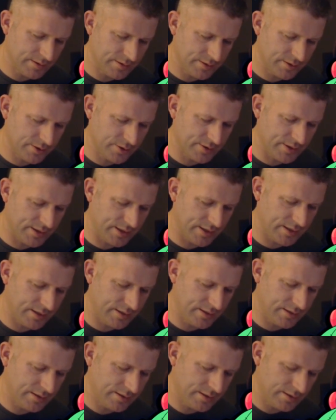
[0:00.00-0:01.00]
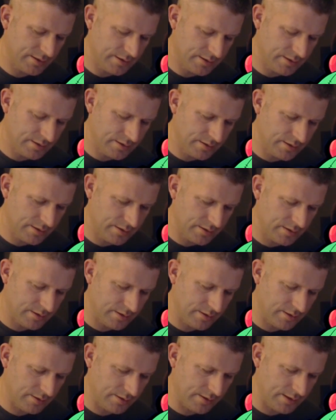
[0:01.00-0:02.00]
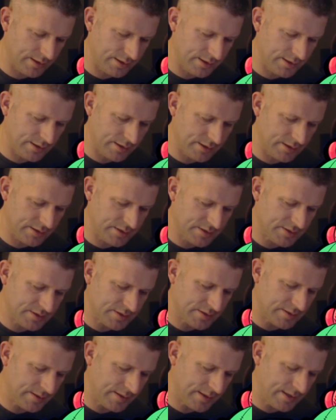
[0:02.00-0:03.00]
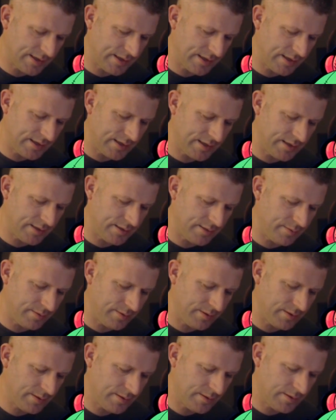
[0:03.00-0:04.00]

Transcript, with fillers: You're dead. Alright, nice. And...